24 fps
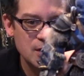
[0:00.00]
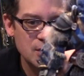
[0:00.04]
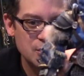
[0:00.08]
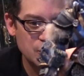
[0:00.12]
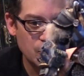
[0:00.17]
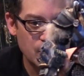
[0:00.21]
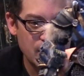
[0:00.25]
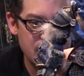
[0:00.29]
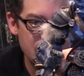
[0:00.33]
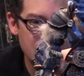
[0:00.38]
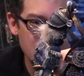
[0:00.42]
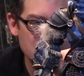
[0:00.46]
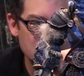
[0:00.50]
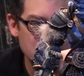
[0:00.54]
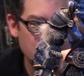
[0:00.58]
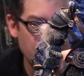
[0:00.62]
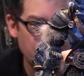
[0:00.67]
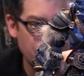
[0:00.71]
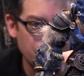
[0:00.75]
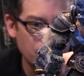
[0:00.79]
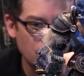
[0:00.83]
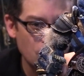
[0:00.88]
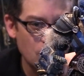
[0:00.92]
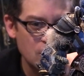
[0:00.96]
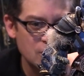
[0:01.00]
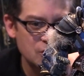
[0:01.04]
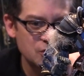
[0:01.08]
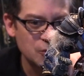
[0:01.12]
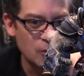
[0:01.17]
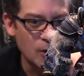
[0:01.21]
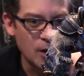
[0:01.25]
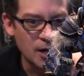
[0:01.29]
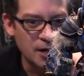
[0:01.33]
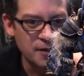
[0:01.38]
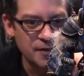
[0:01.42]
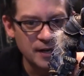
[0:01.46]
So here's a
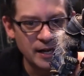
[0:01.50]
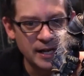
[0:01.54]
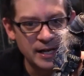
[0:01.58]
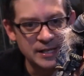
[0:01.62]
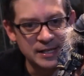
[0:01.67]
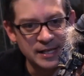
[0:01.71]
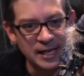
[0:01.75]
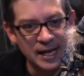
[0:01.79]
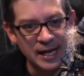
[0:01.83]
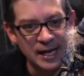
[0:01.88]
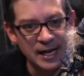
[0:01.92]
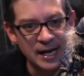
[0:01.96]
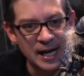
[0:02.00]
Frostark that I did,